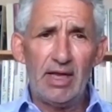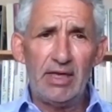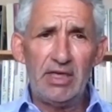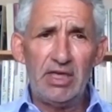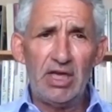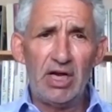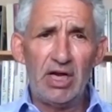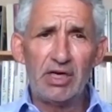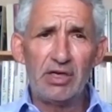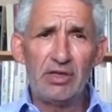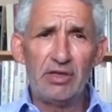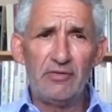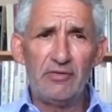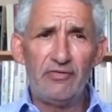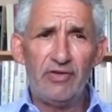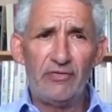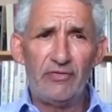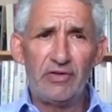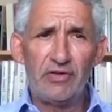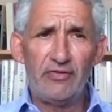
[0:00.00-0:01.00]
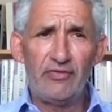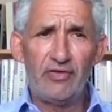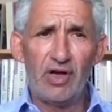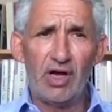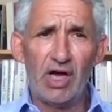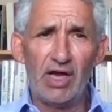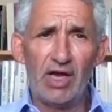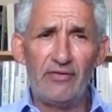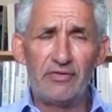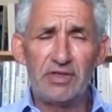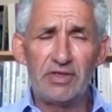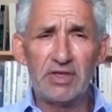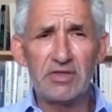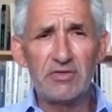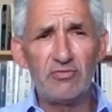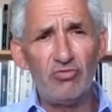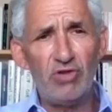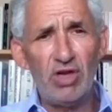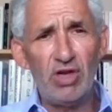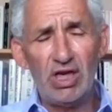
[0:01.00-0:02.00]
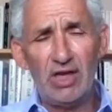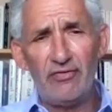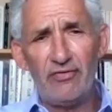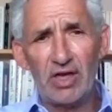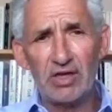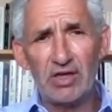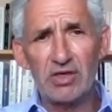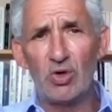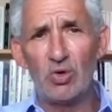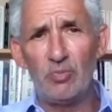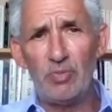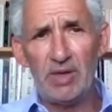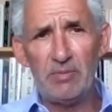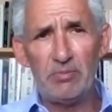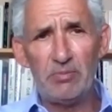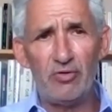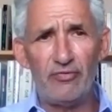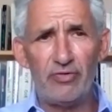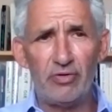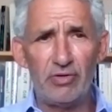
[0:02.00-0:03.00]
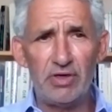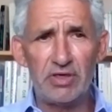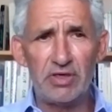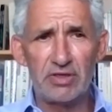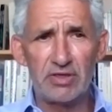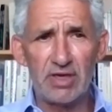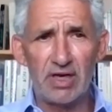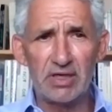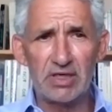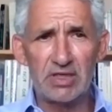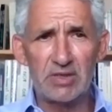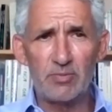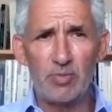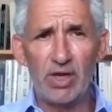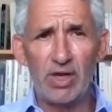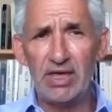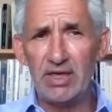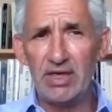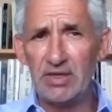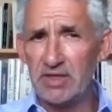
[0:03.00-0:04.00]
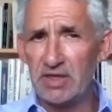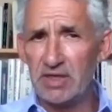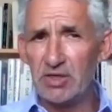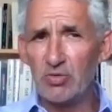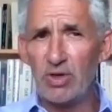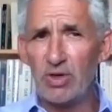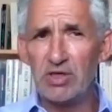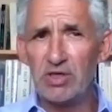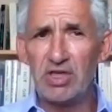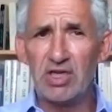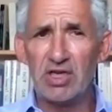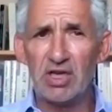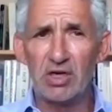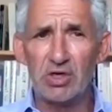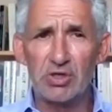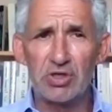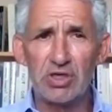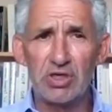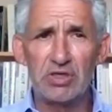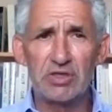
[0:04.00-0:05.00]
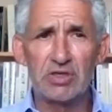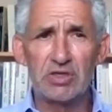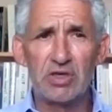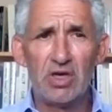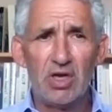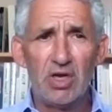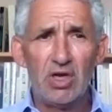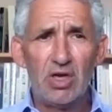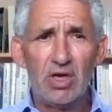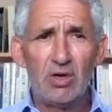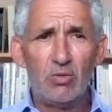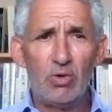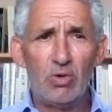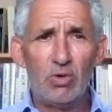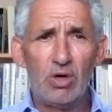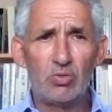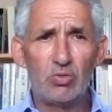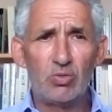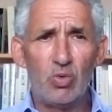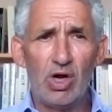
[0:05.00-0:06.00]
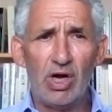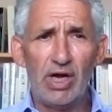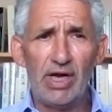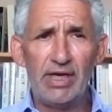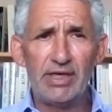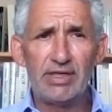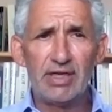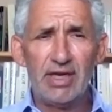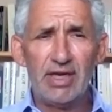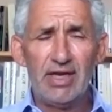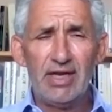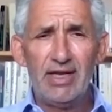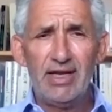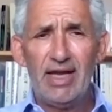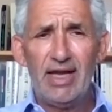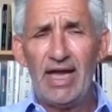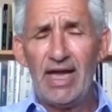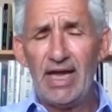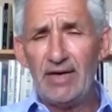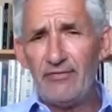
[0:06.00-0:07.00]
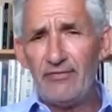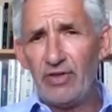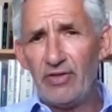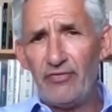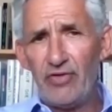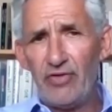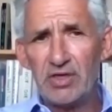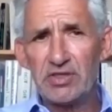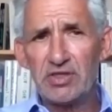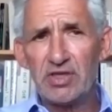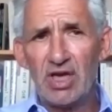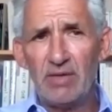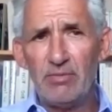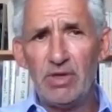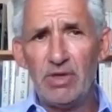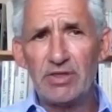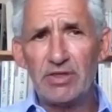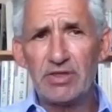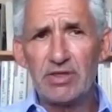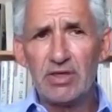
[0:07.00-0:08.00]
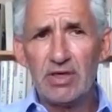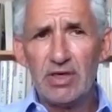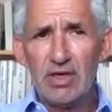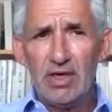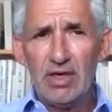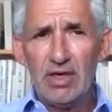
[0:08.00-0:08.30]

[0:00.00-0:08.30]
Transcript: younger than 55. Doesn't really affect old people for reasons I'll explain. It's in 20 countries worldwide. And for the first time, it's